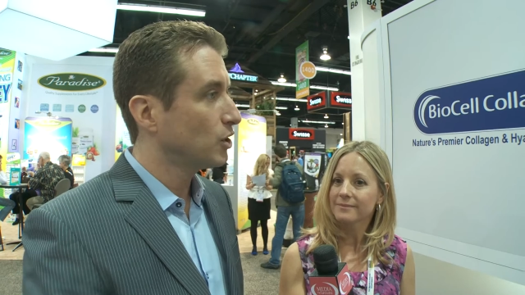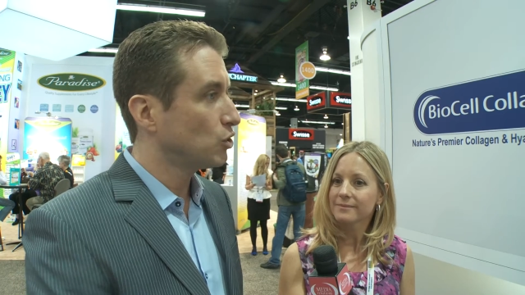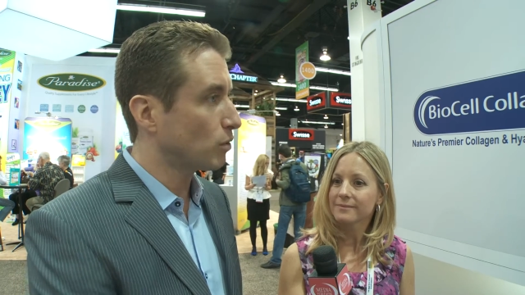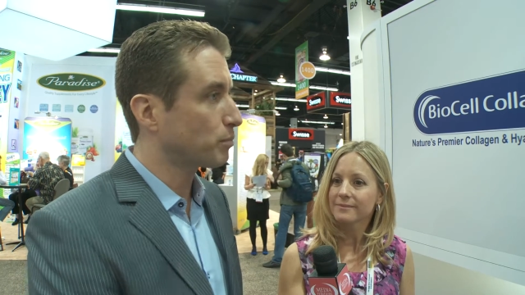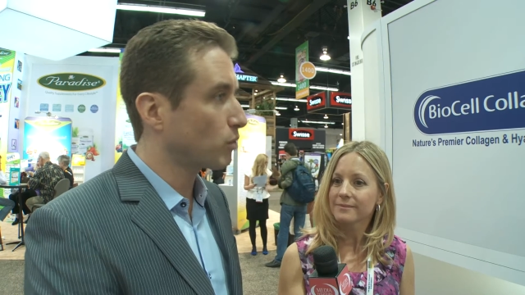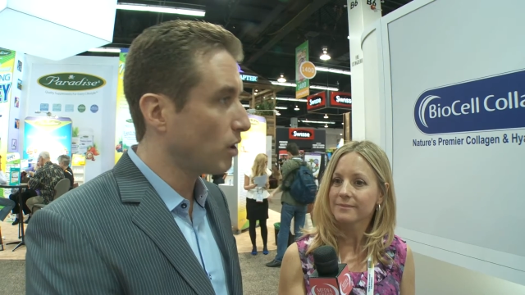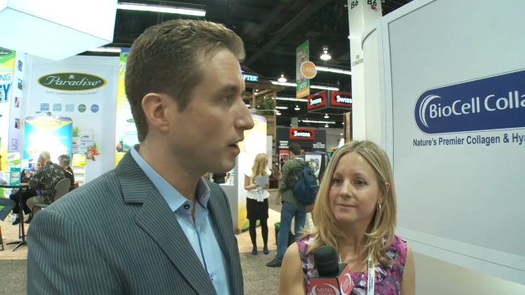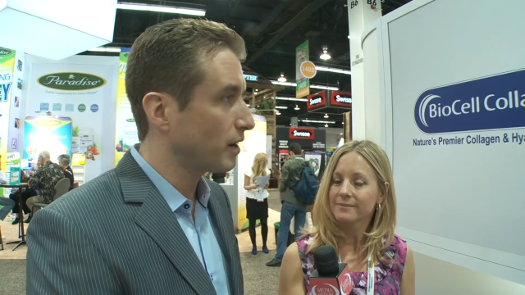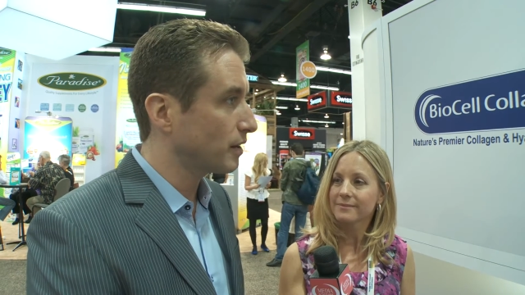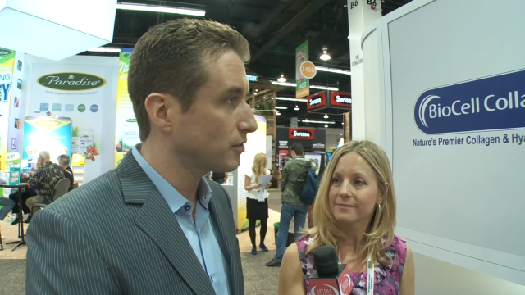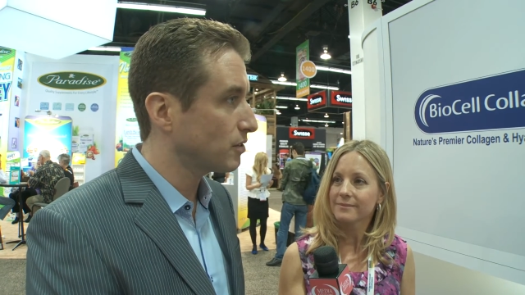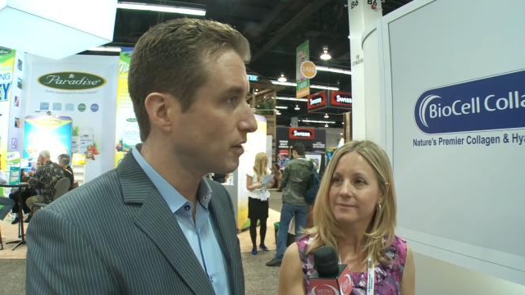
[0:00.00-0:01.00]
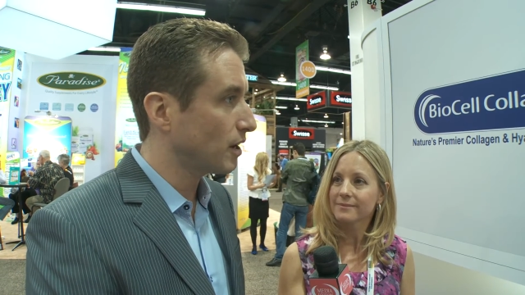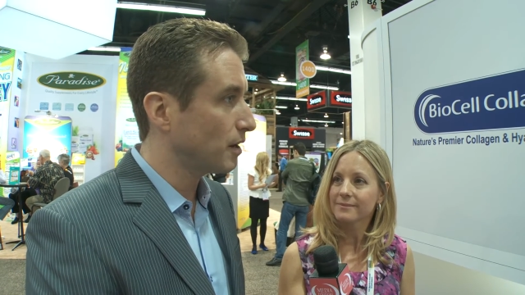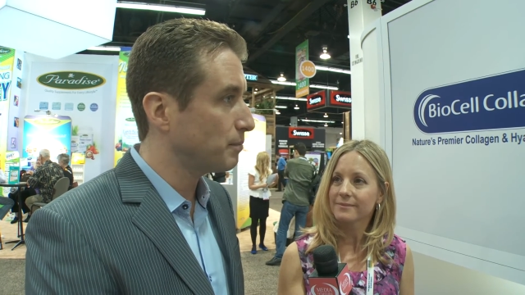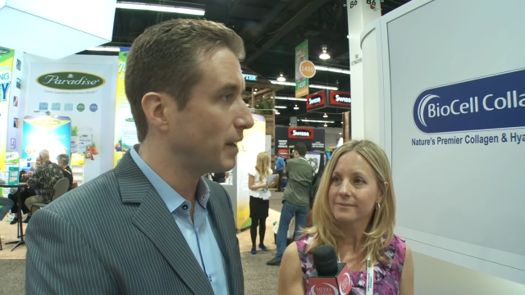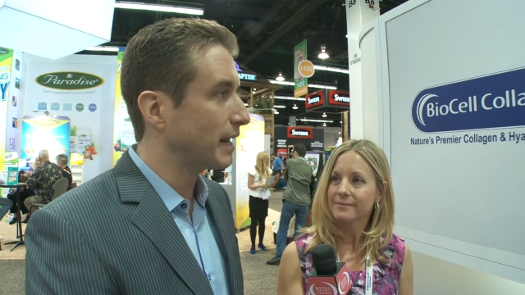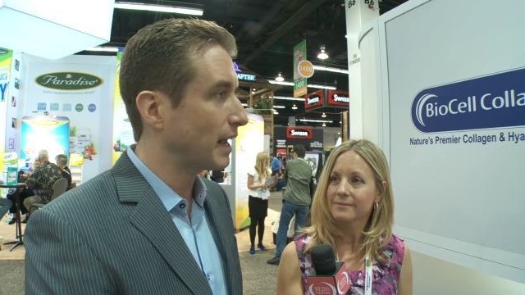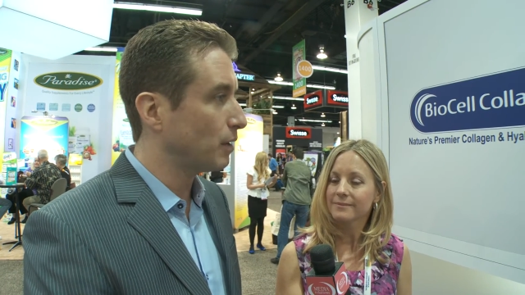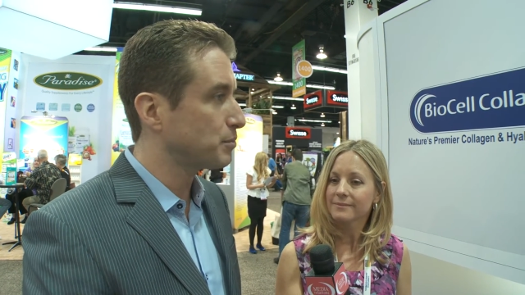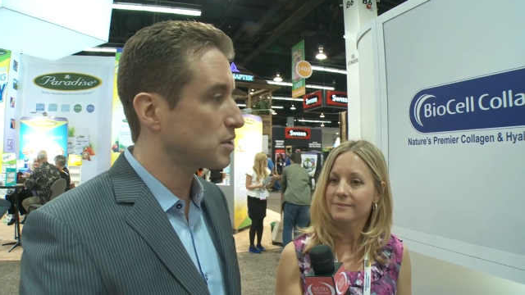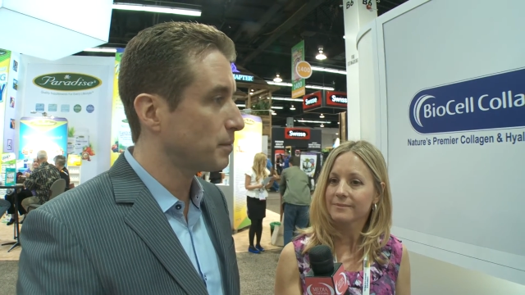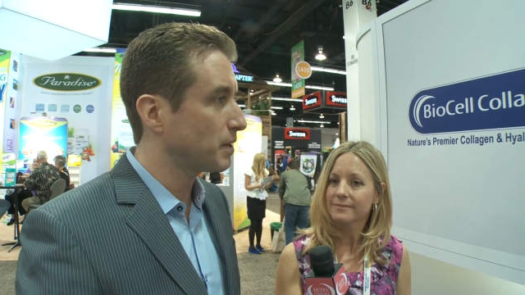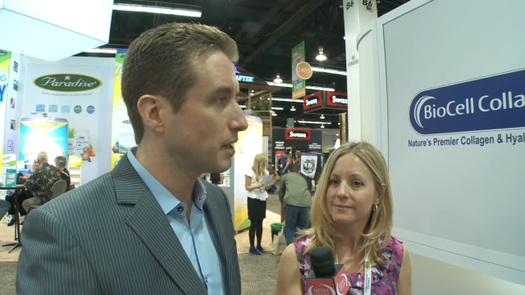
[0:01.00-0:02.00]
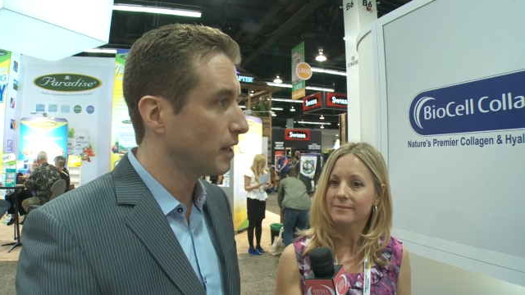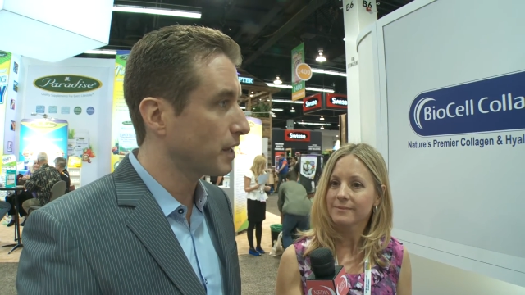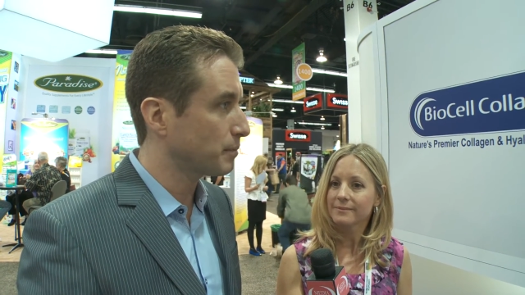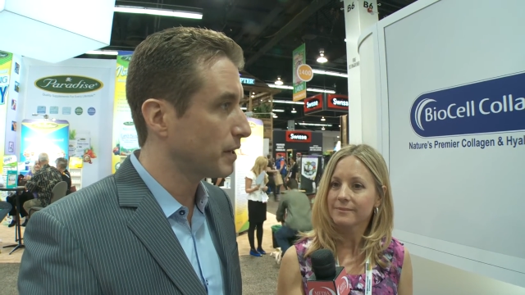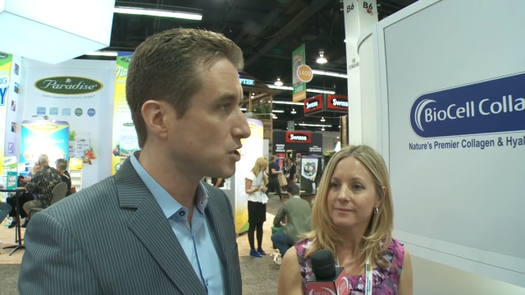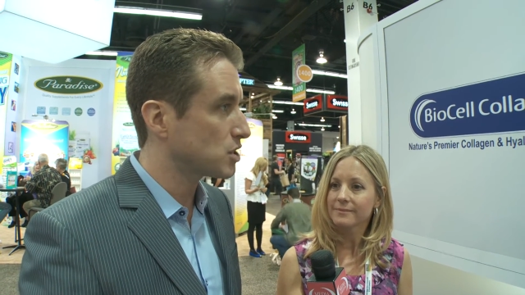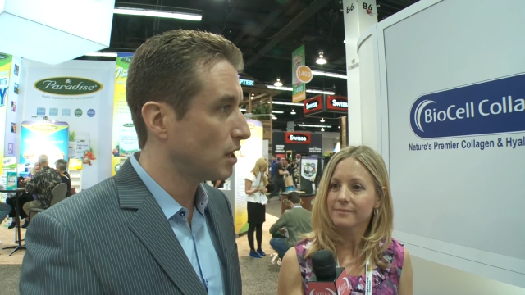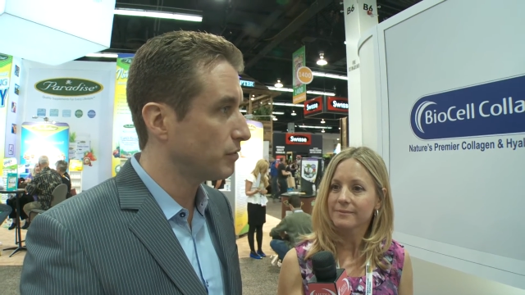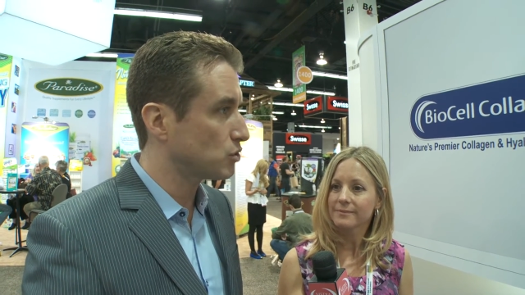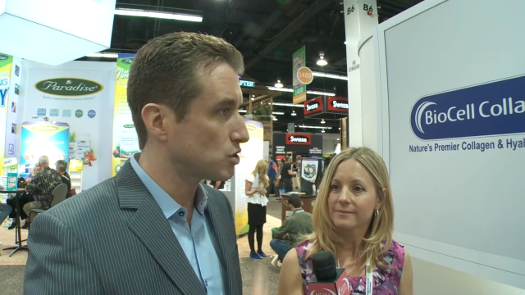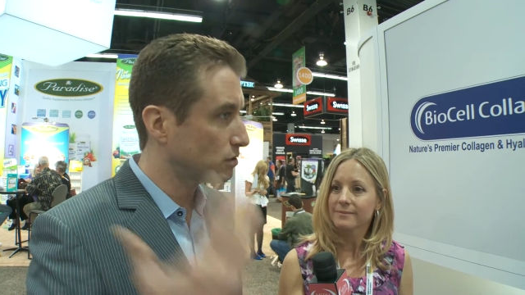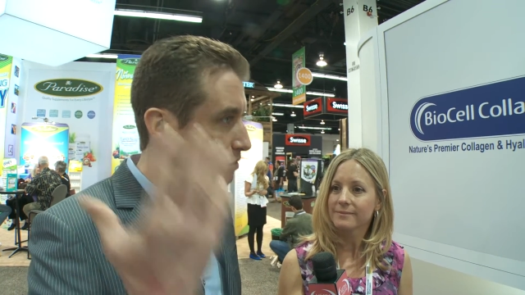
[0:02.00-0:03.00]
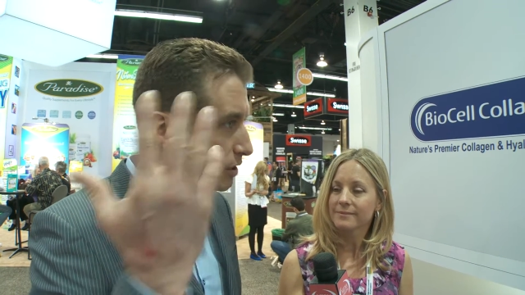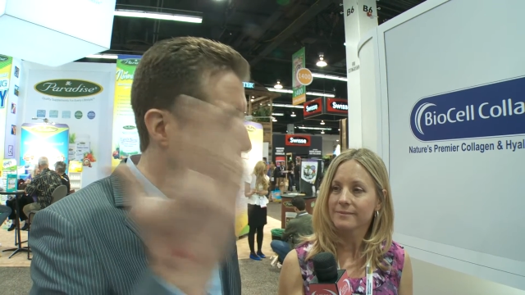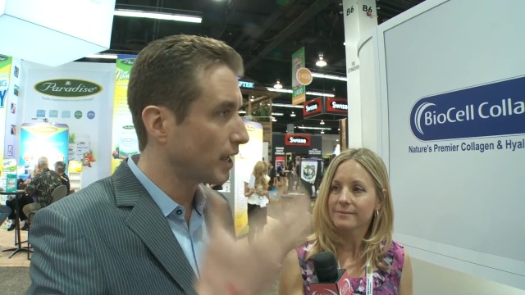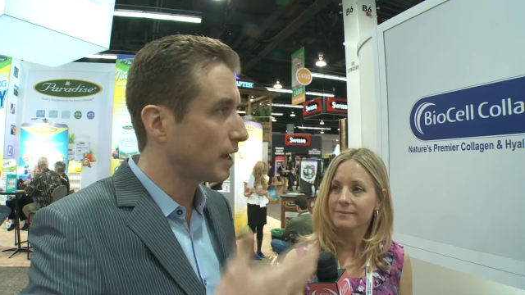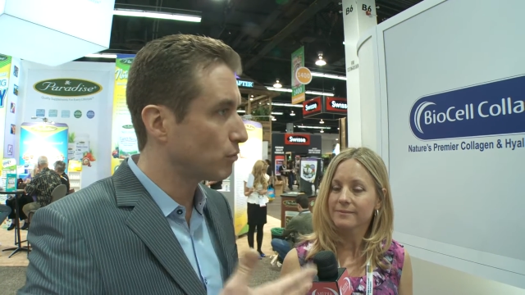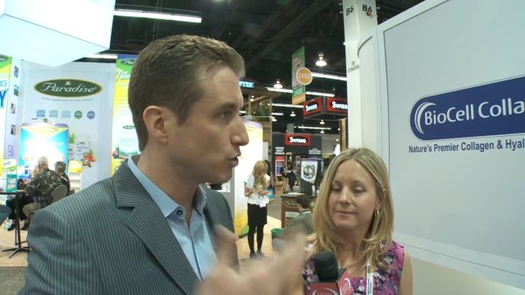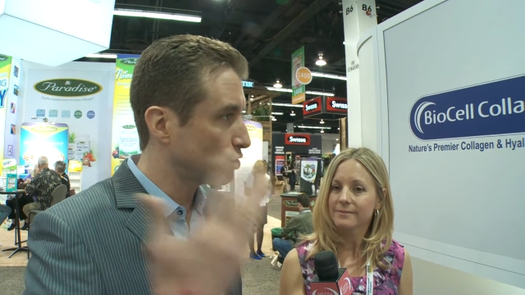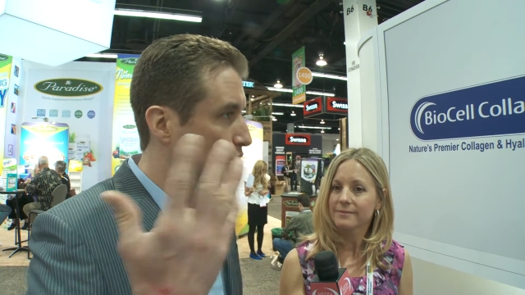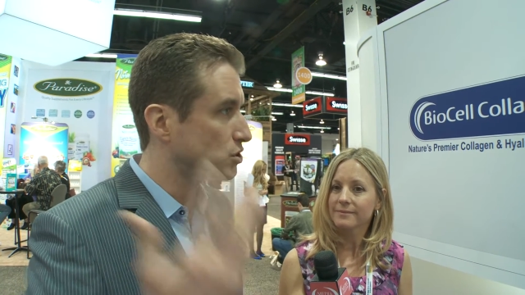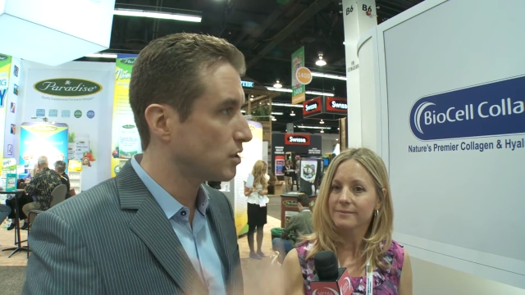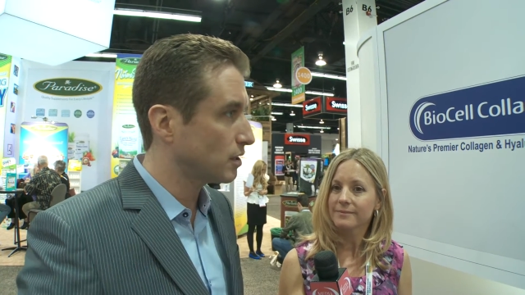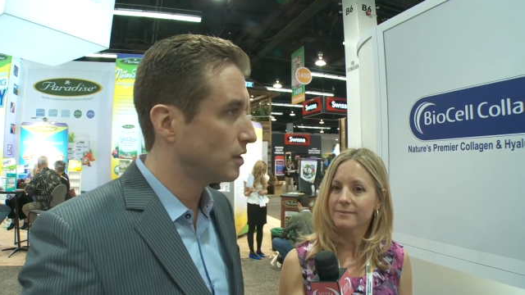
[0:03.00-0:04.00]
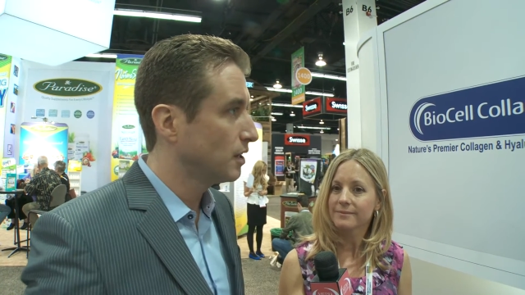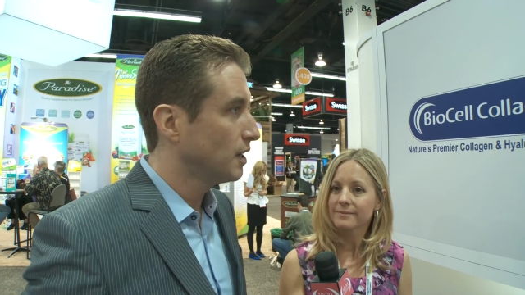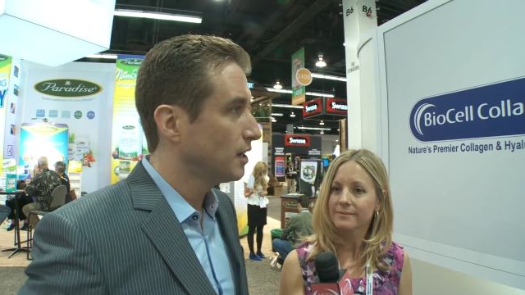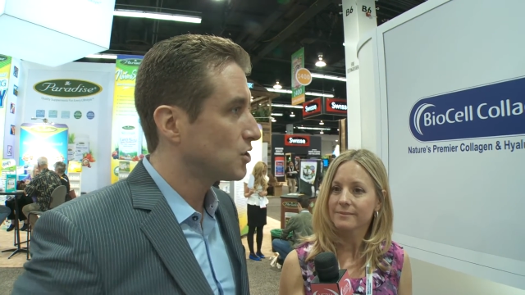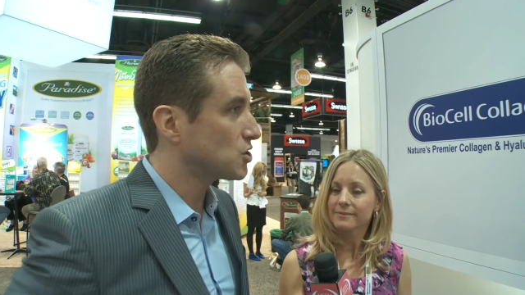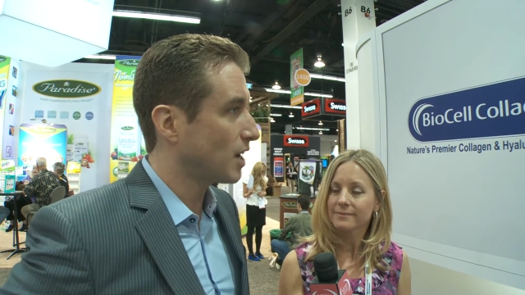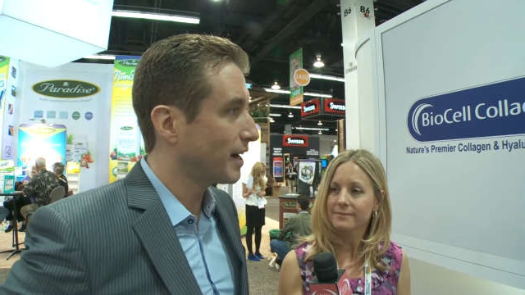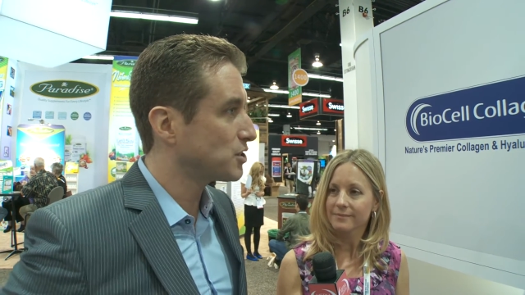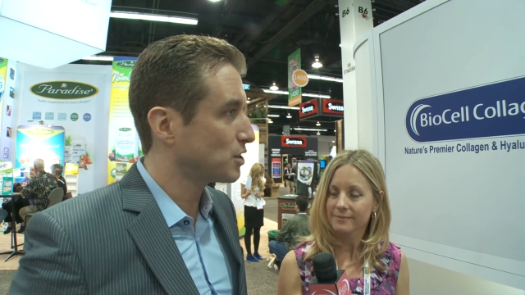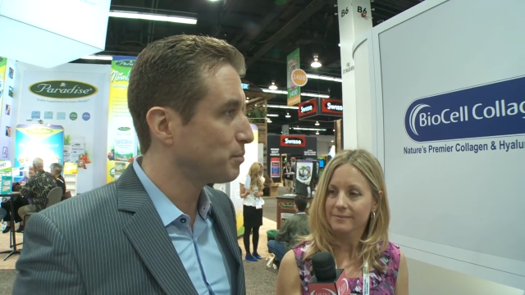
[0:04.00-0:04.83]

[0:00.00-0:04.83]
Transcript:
Speaker 1: your product might help somebody like myself who's looking at reducing signs and